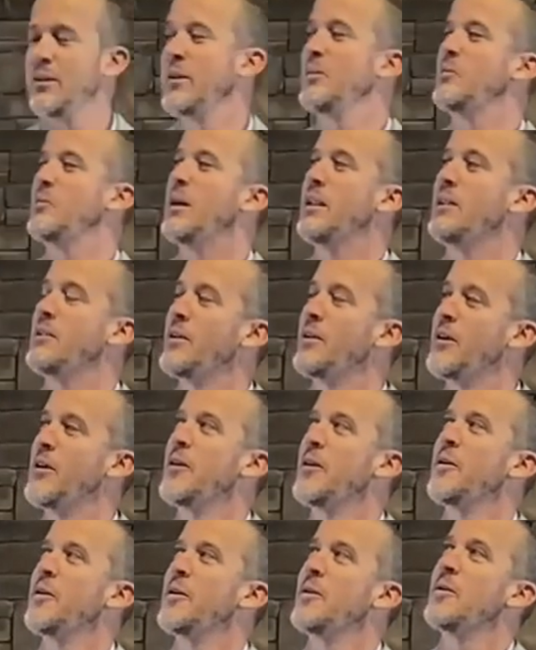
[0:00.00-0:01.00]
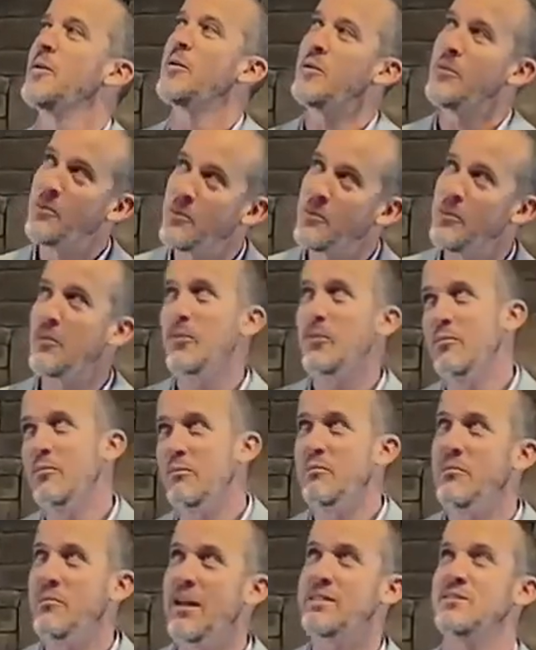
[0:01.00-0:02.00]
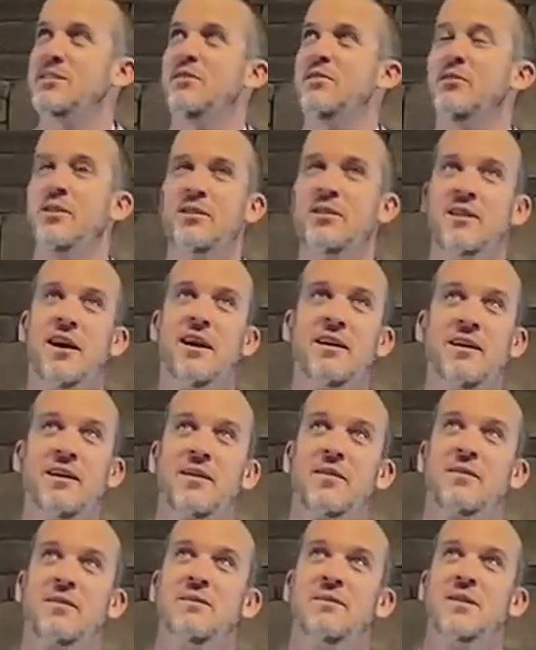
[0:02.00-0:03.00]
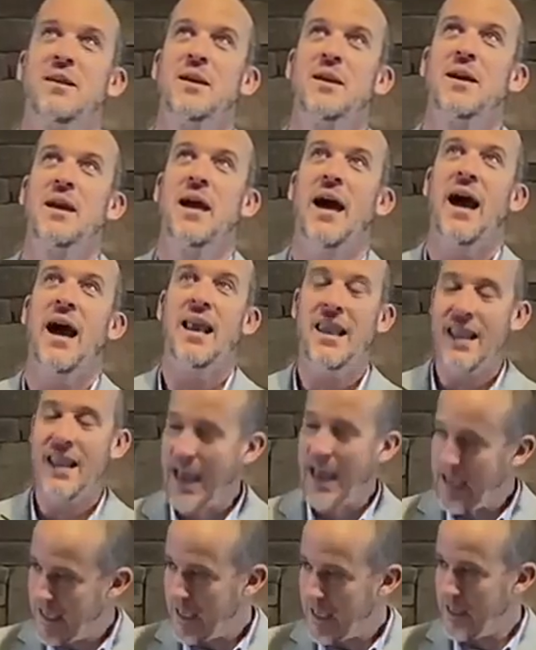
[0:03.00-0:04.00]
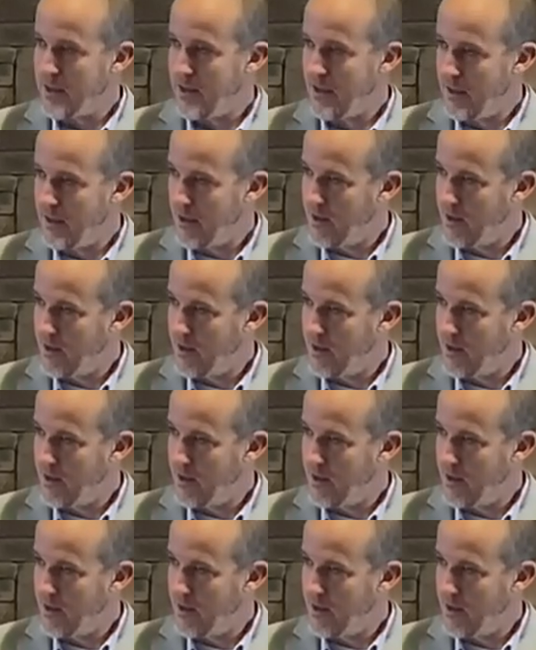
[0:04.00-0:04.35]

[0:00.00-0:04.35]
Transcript: But that's different talk. I like it.